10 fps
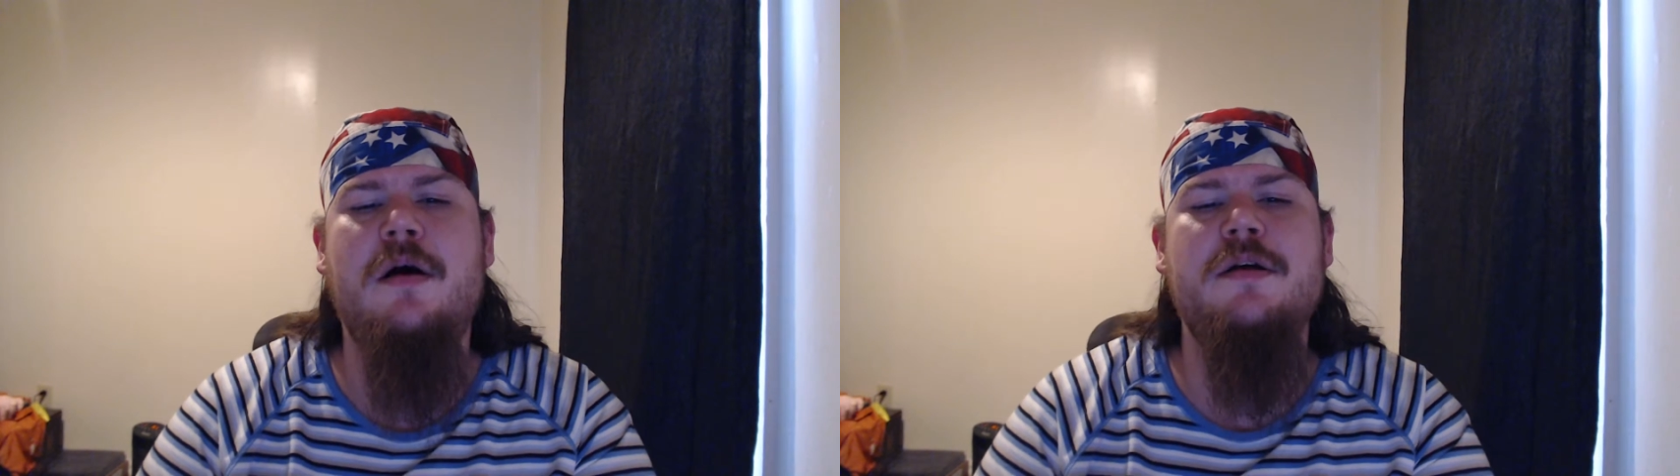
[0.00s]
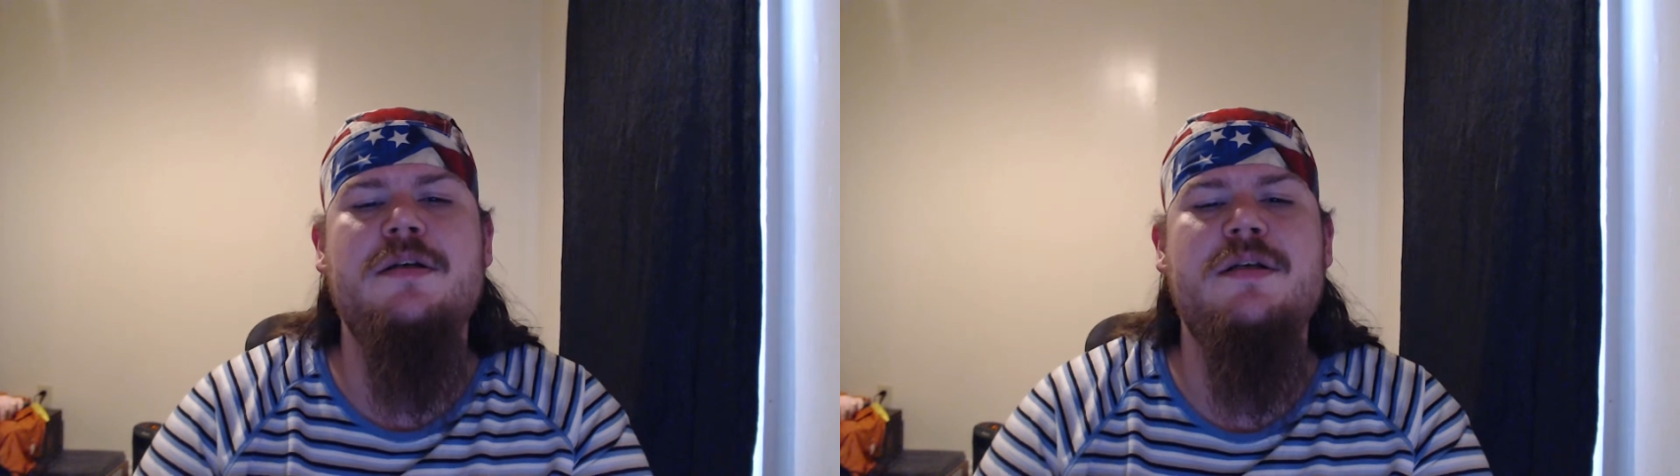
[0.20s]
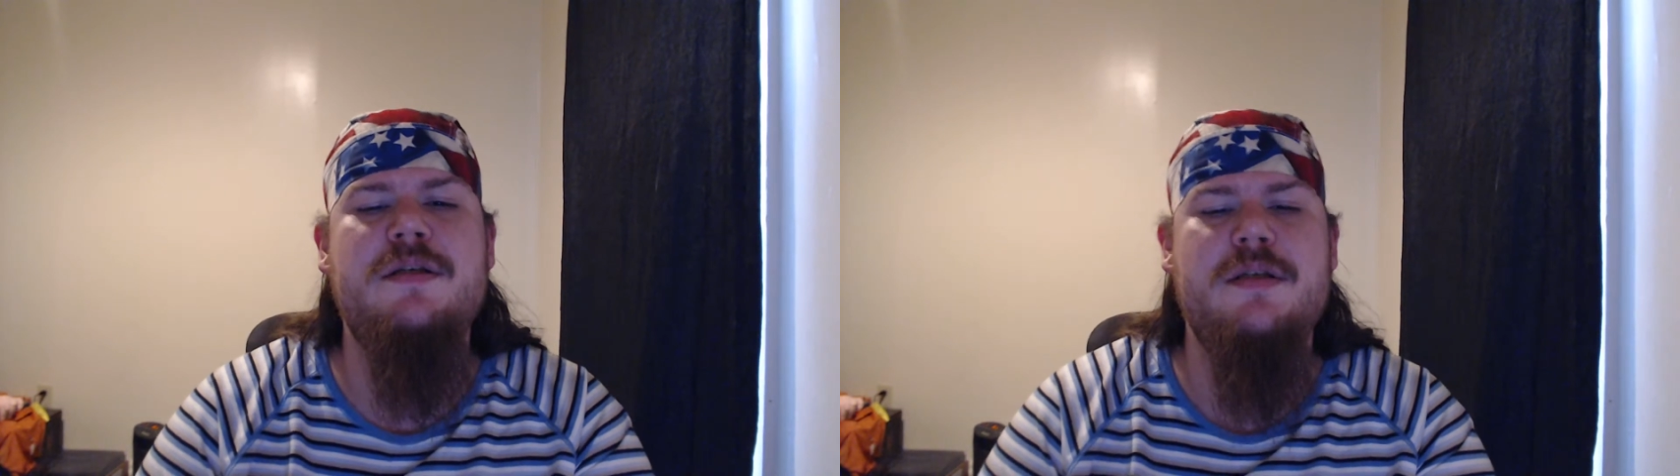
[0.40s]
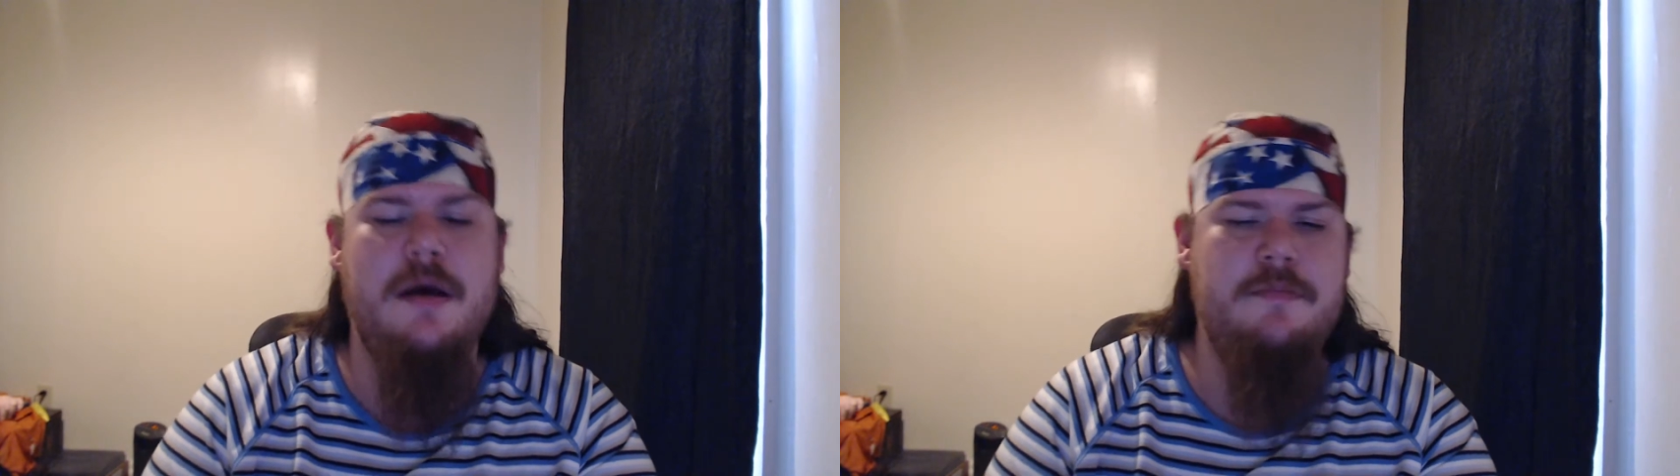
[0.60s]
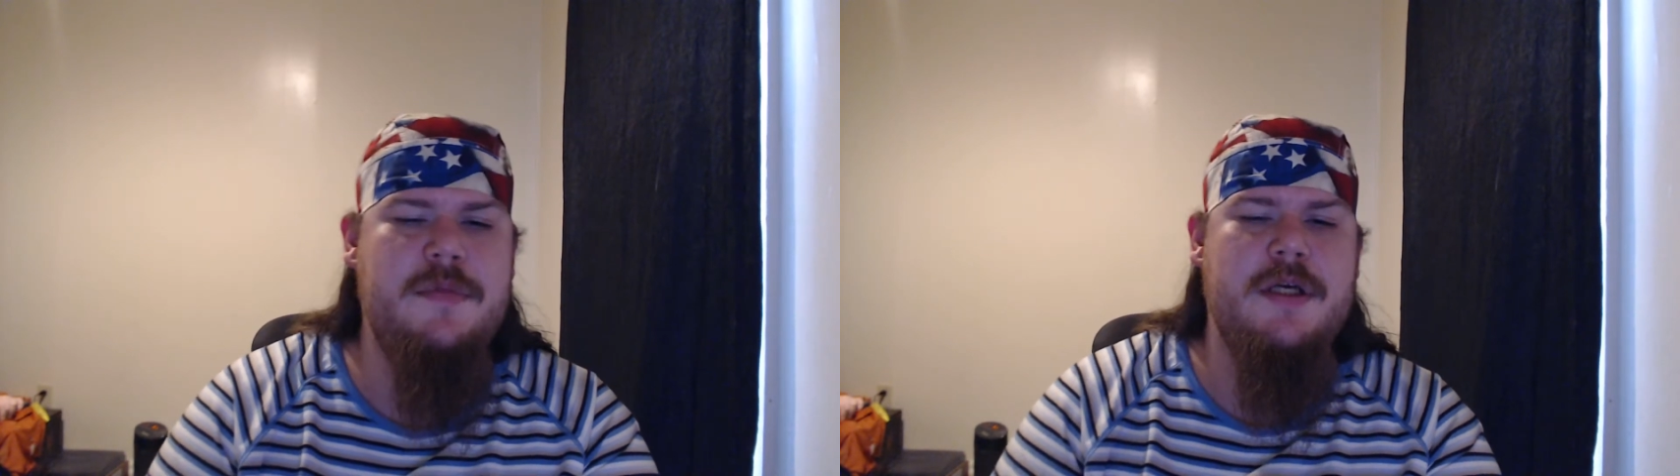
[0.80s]

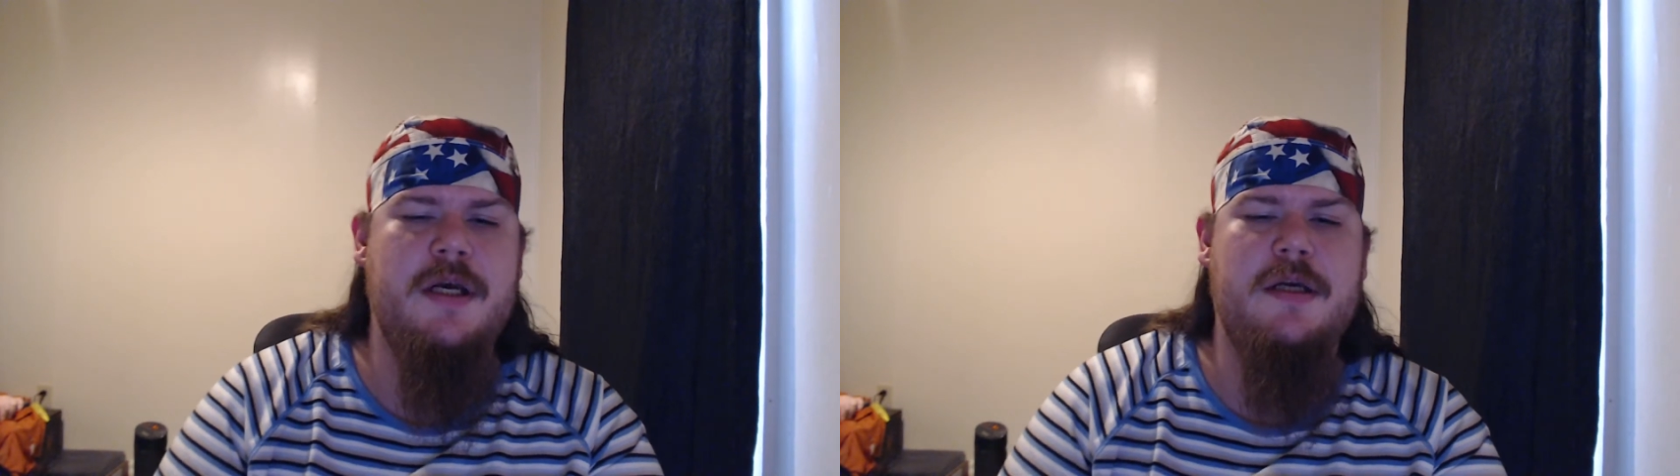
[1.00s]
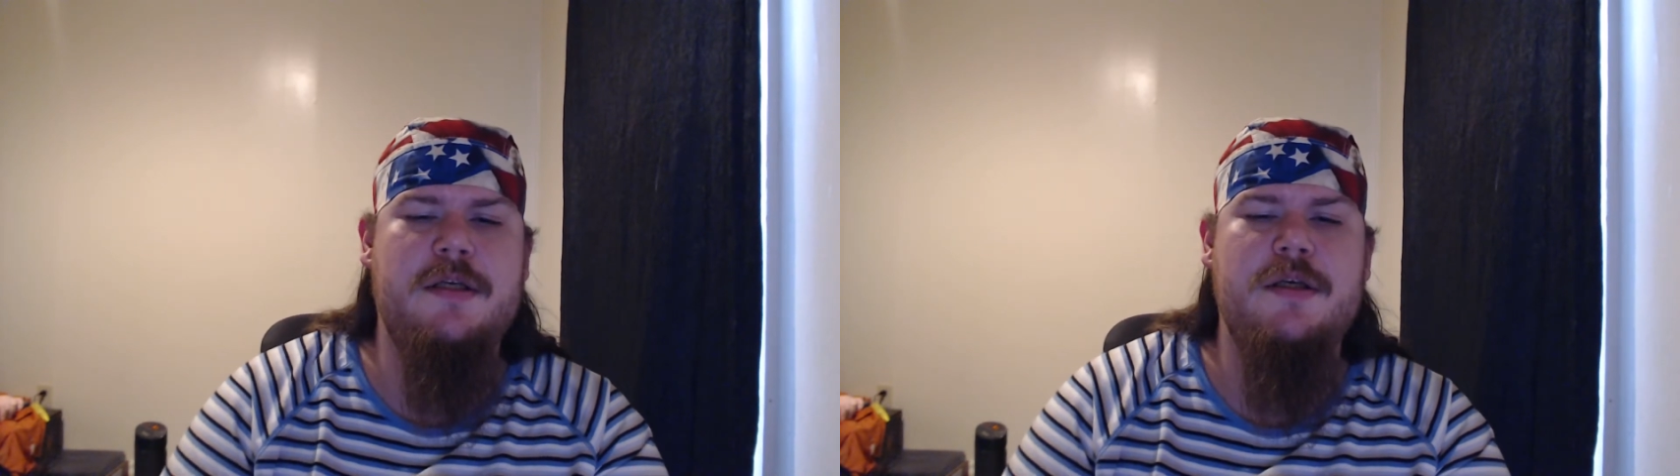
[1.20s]
subject